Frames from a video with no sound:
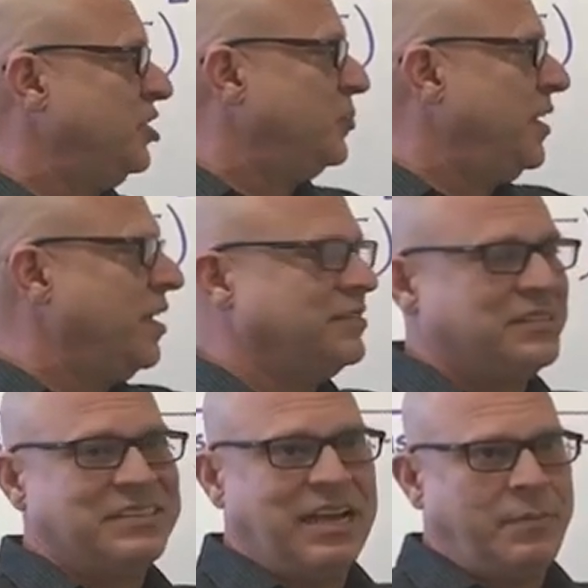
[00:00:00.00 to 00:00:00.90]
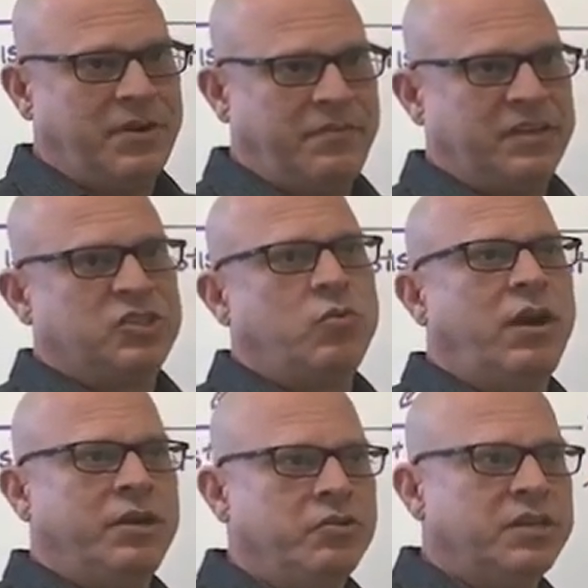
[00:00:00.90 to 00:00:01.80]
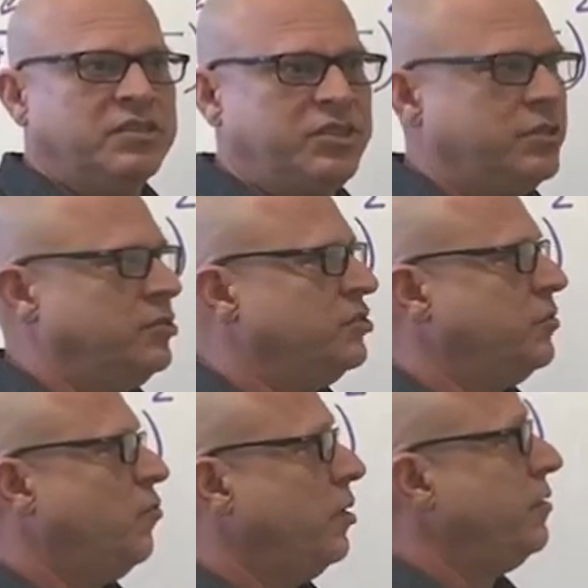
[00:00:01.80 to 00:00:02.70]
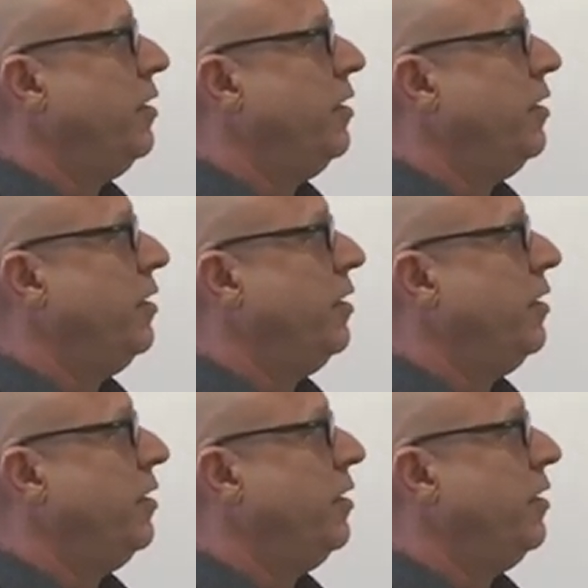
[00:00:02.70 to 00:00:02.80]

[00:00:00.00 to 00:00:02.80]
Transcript: just because it's not a perfect square. You can still do some work